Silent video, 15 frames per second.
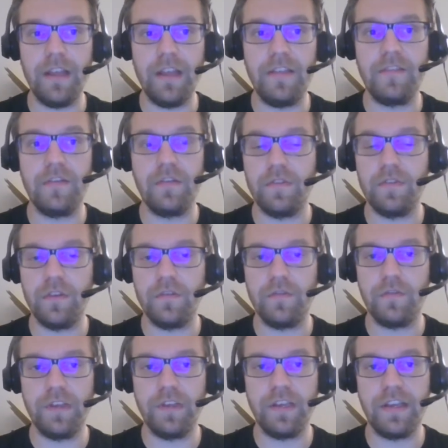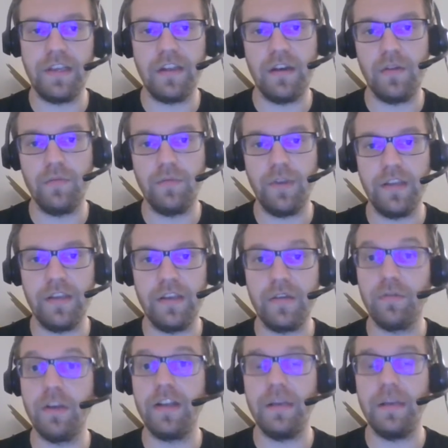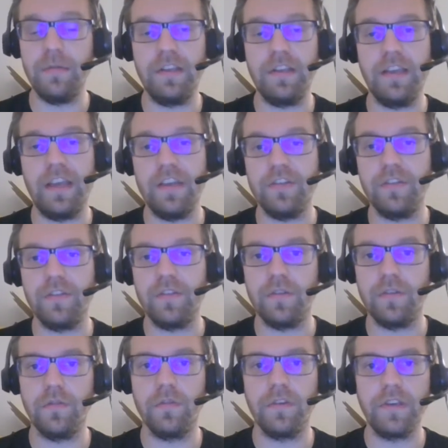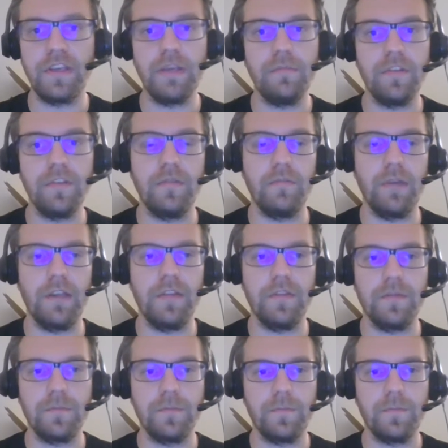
bad service offering can outweigh the great application. So keep this in mind.